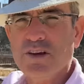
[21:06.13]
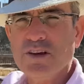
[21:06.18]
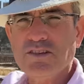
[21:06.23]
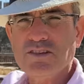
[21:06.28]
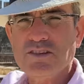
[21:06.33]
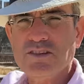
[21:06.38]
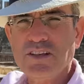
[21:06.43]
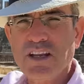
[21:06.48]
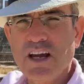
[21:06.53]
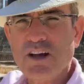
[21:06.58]

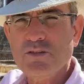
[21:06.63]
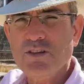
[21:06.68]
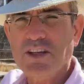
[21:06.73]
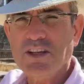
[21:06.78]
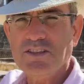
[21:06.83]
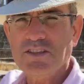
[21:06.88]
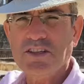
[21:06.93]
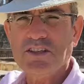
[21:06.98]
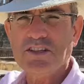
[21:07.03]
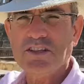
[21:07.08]
it.
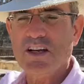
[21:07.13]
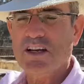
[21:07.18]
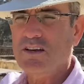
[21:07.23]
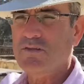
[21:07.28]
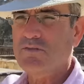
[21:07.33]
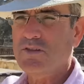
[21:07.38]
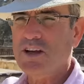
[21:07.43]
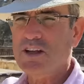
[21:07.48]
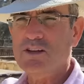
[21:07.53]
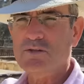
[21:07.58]
Nowadays it's not
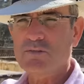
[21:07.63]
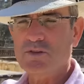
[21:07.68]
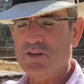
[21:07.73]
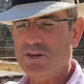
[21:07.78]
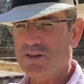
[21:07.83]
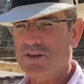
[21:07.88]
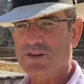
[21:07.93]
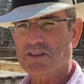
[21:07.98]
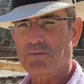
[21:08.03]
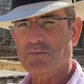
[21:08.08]
available,
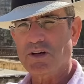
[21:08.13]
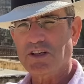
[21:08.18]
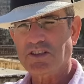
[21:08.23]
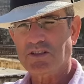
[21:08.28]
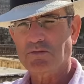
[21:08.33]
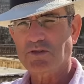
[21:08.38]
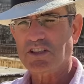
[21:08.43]
there's a Muslim